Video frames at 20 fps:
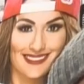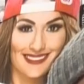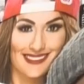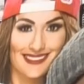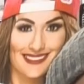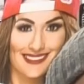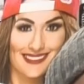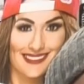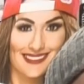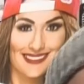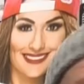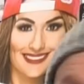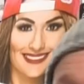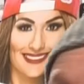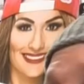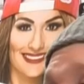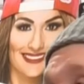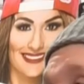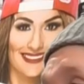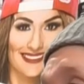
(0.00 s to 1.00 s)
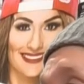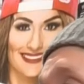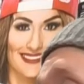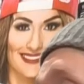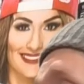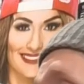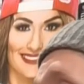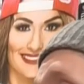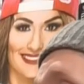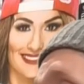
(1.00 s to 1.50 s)

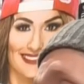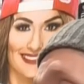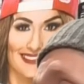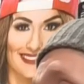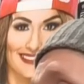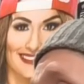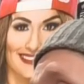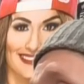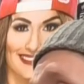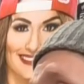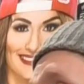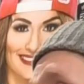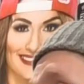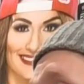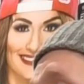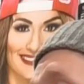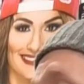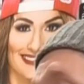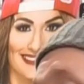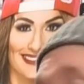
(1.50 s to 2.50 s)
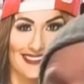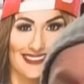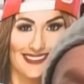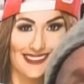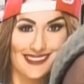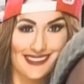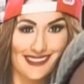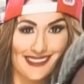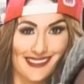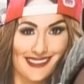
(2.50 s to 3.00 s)

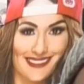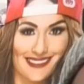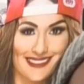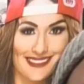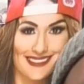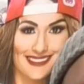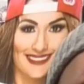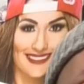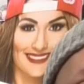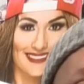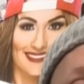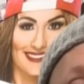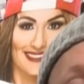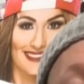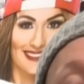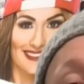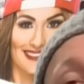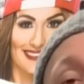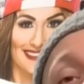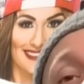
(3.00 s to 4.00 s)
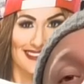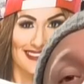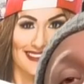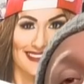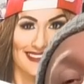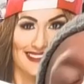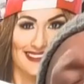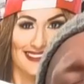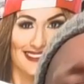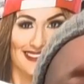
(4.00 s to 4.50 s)

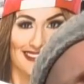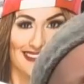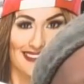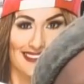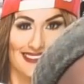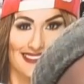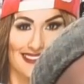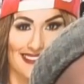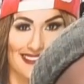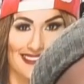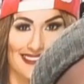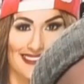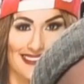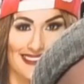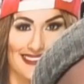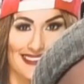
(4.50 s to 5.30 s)
No words are spoken by the person on screen.